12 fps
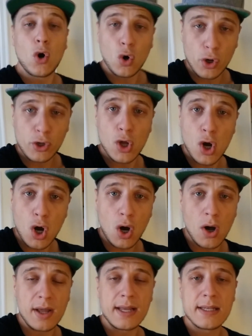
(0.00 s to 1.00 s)

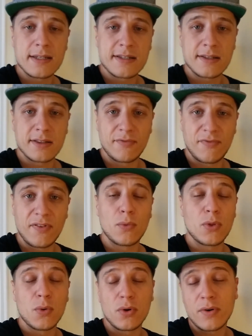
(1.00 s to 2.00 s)
horio is The,
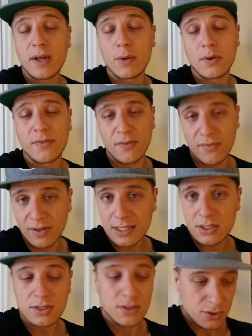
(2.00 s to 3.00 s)
the Greek word for
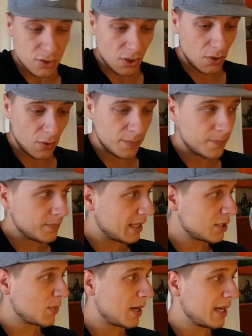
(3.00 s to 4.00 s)
village, so
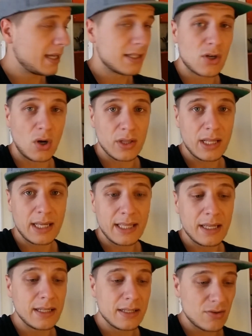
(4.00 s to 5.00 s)
that's why it's called like that.